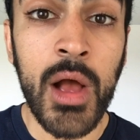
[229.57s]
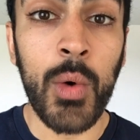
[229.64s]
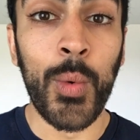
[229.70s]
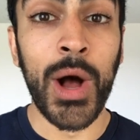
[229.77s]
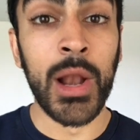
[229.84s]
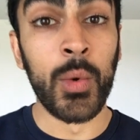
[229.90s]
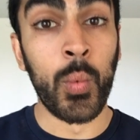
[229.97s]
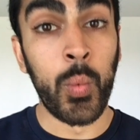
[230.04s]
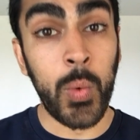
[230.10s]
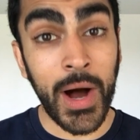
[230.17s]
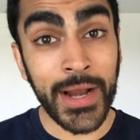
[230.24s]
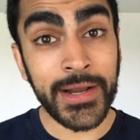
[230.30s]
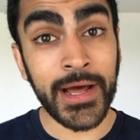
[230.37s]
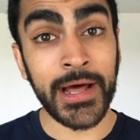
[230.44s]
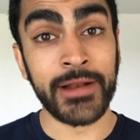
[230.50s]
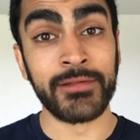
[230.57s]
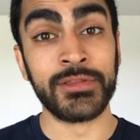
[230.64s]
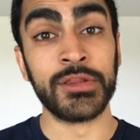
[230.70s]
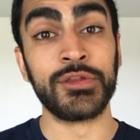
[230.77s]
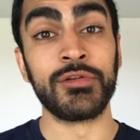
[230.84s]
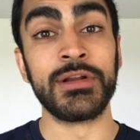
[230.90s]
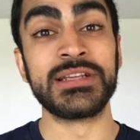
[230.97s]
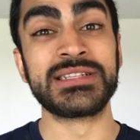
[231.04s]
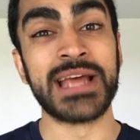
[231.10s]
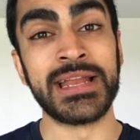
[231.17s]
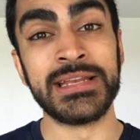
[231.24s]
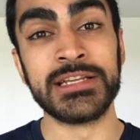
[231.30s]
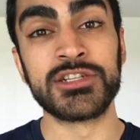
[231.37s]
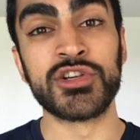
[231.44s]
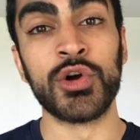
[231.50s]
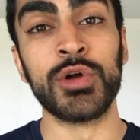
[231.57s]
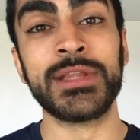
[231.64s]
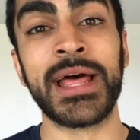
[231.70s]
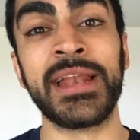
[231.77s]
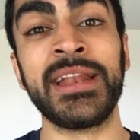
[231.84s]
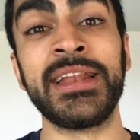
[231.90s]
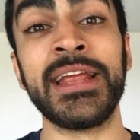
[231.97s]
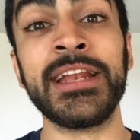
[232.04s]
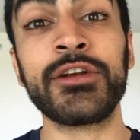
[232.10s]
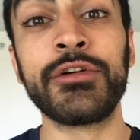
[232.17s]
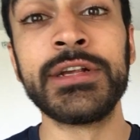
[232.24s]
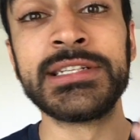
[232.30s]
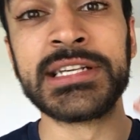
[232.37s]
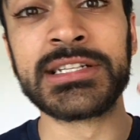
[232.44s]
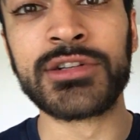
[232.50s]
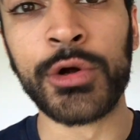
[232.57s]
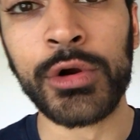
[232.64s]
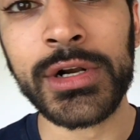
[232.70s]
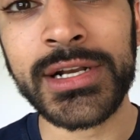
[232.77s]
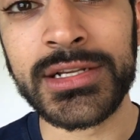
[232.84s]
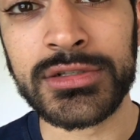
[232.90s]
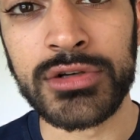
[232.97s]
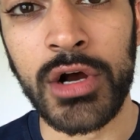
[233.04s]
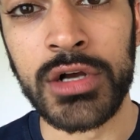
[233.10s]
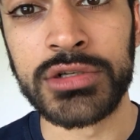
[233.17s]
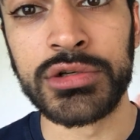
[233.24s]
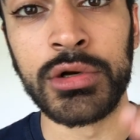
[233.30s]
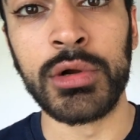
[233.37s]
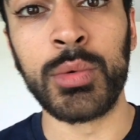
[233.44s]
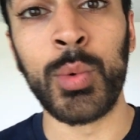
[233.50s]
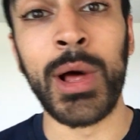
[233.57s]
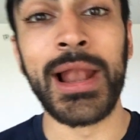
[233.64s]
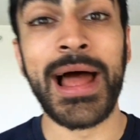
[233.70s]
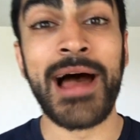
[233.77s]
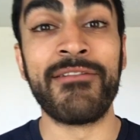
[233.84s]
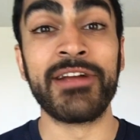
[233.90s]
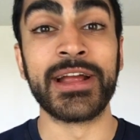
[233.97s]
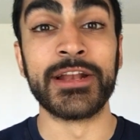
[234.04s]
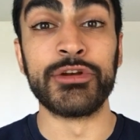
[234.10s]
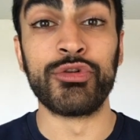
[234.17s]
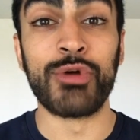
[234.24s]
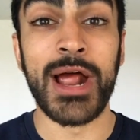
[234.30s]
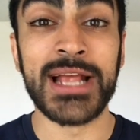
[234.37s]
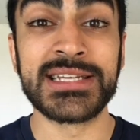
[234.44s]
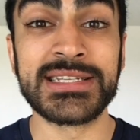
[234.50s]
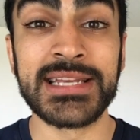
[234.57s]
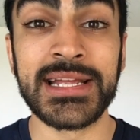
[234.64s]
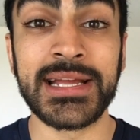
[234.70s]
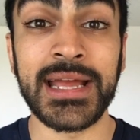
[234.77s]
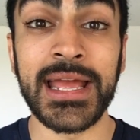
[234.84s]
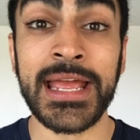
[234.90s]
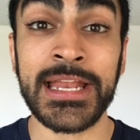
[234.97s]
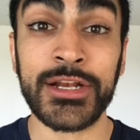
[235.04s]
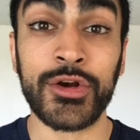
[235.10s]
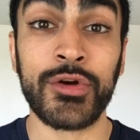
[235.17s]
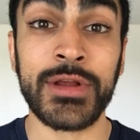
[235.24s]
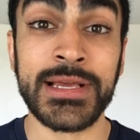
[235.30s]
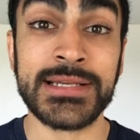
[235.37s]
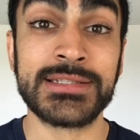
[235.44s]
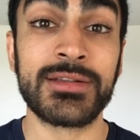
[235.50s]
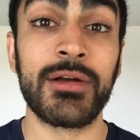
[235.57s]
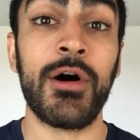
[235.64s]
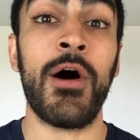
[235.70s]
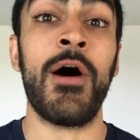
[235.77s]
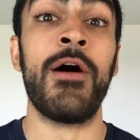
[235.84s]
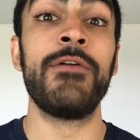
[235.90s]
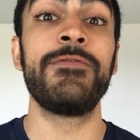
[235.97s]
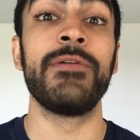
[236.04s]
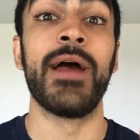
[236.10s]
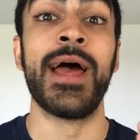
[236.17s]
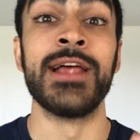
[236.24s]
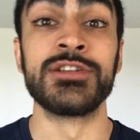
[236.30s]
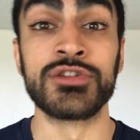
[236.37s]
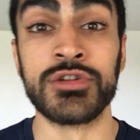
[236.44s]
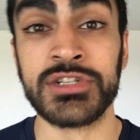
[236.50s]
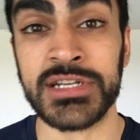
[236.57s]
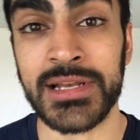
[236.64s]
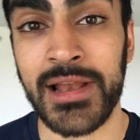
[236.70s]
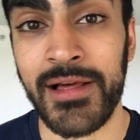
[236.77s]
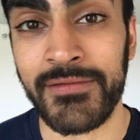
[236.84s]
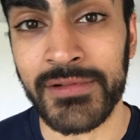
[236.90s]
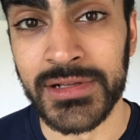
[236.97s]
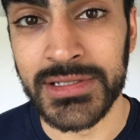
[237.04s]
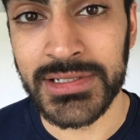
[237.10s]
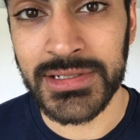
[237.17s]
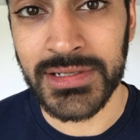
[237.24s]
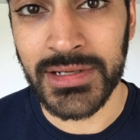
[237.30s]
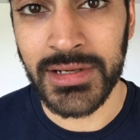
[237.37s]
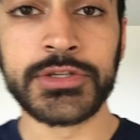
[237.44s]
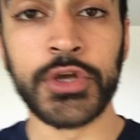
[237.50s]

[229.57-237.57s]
while one out of the three studies show that it increases total testosterone while having a drastic increase of estrogen levels.